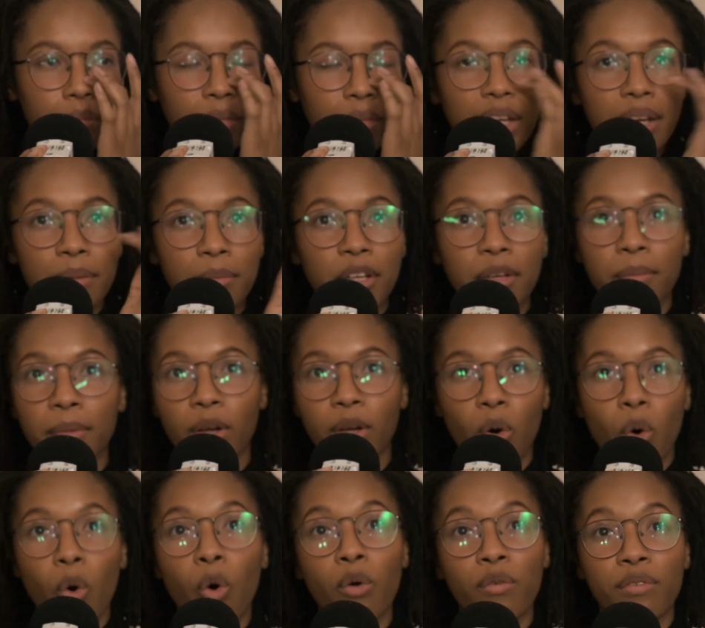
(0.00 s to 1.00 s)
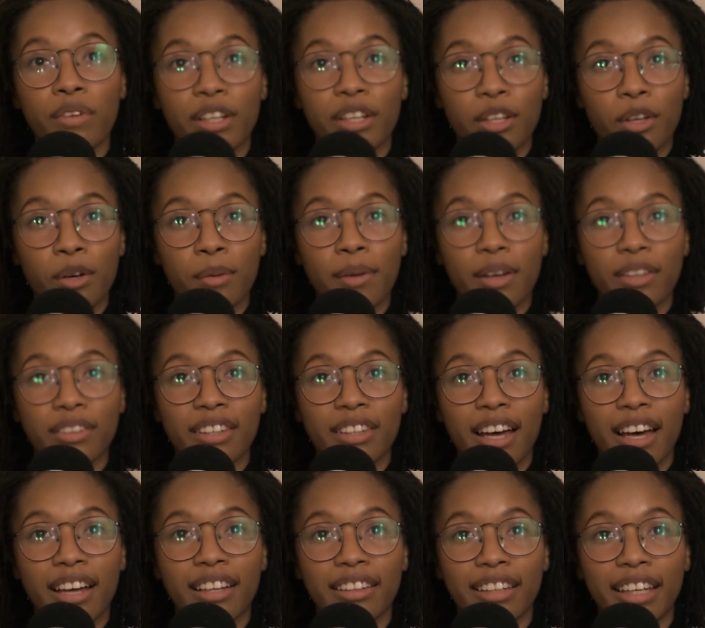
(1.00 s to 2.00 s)
And I'm gonna make a whole video about
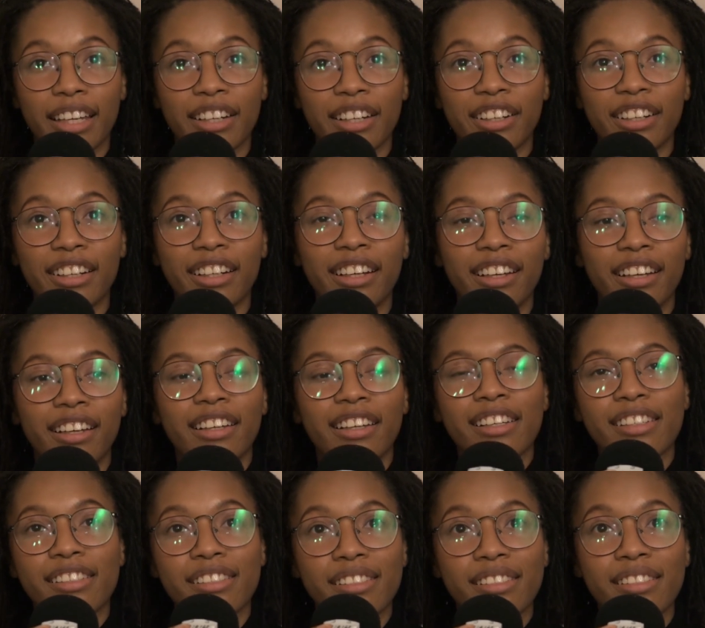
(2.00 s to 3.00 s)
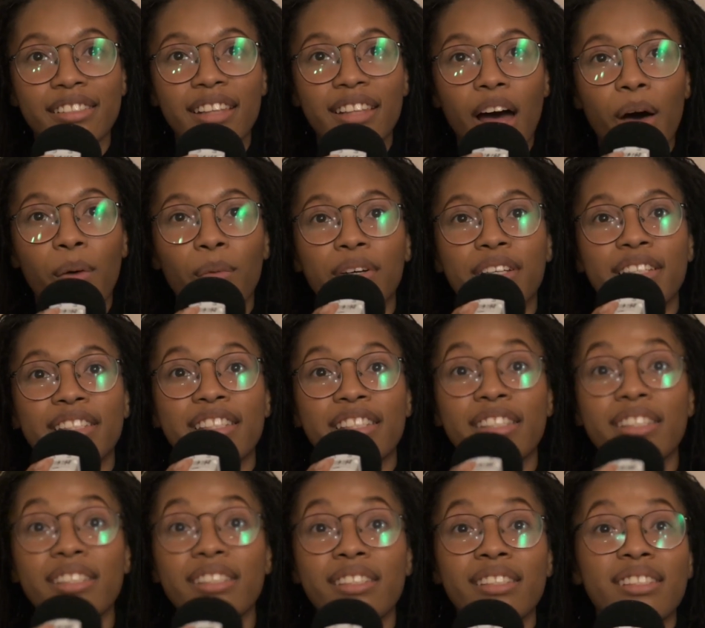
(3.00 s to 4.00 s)
that later, because that
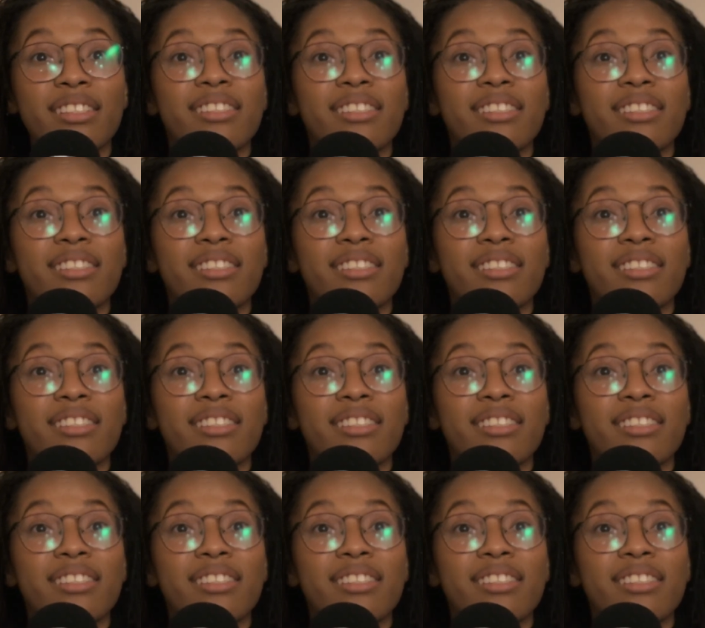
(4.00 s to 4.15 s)
was